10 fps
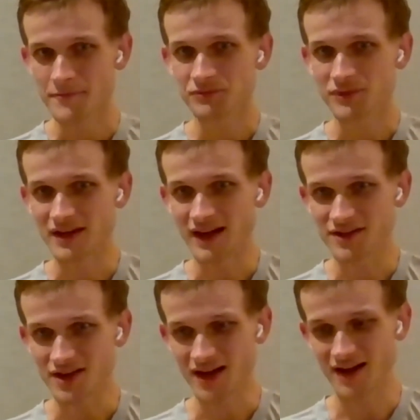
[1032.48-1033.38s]
I mean,
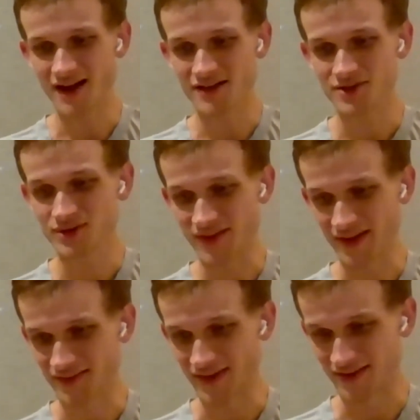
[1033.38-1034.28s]
I do
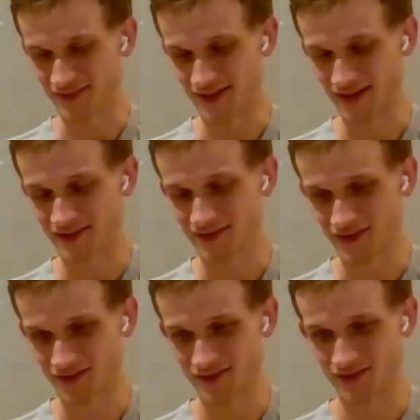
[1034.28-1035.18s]
think that
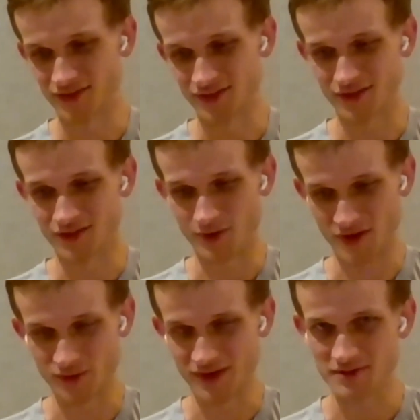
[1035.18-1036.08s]
that there is
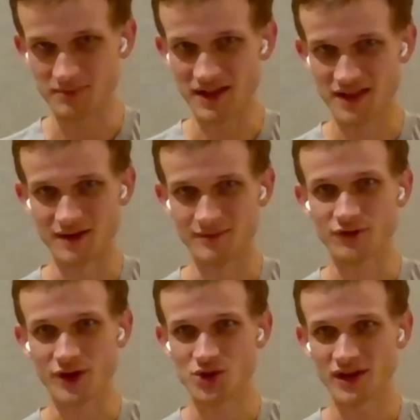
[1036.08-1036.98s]
going to be some
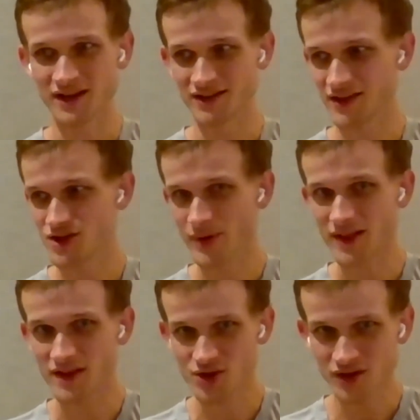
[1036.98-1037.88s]
friction in the
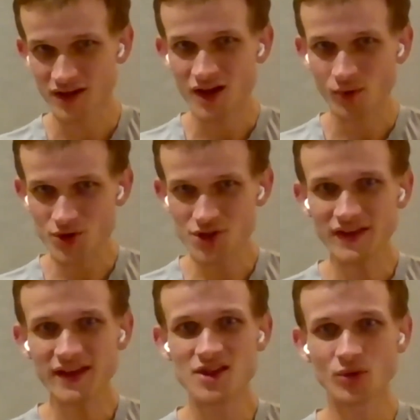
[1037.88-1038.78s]
transition, which I
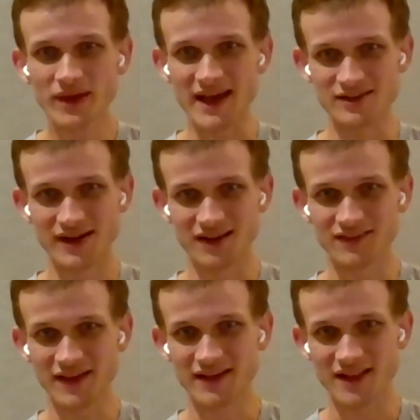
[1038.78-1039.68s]
think is okay. I
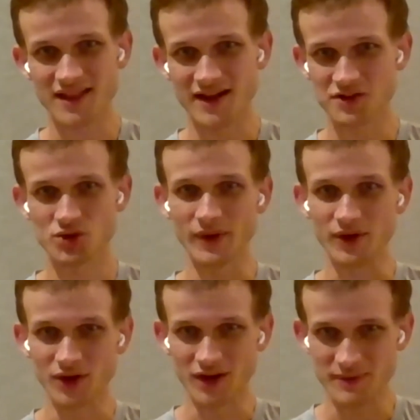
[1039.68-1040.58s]
think it's actually
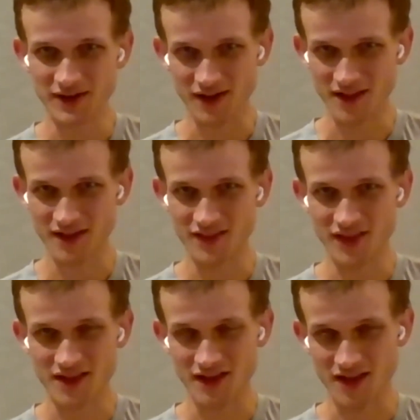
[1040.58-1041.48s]
good because
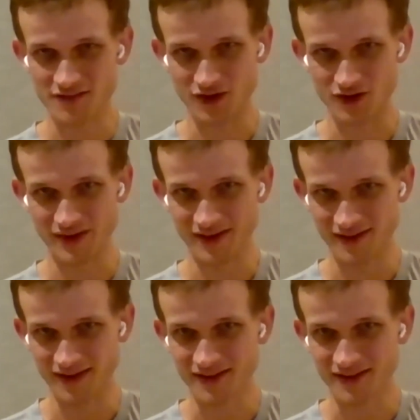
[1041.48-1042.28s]
this is fairly